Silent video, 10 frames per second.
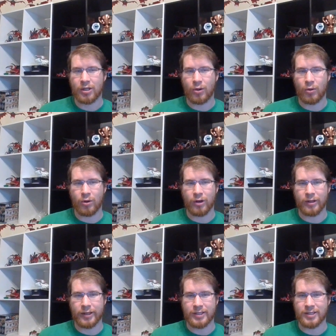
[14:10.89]
or
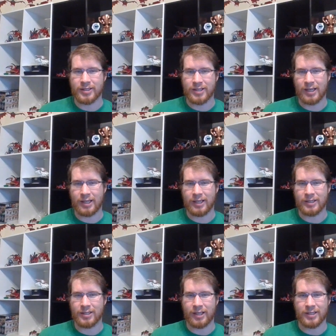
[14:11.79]
the sustained
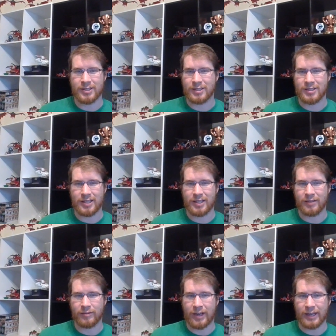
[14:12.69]
hits against
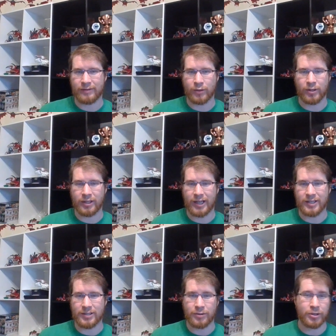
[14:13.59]
T5 or
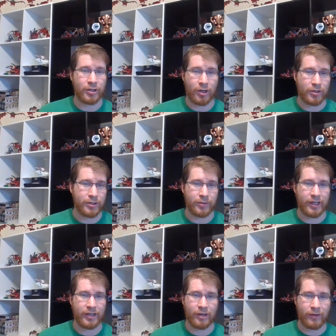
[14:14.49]
less, you should also
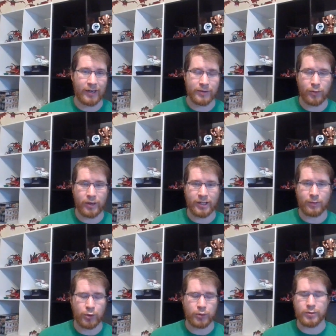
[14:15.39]
get around 20
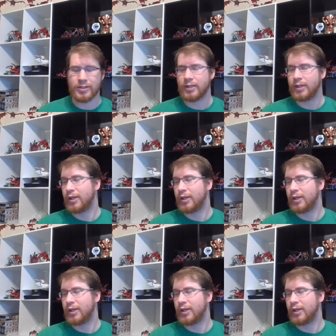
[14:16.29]
wounds